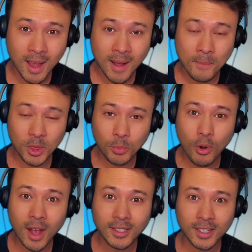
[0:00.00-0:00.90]
But the
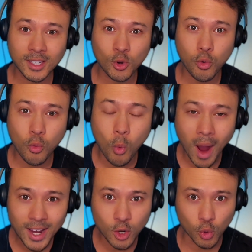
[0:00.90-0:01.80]
process is
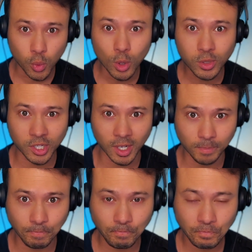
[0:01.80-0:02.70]
quite
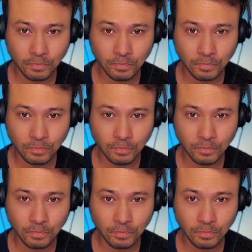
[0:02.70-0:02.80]
gruesome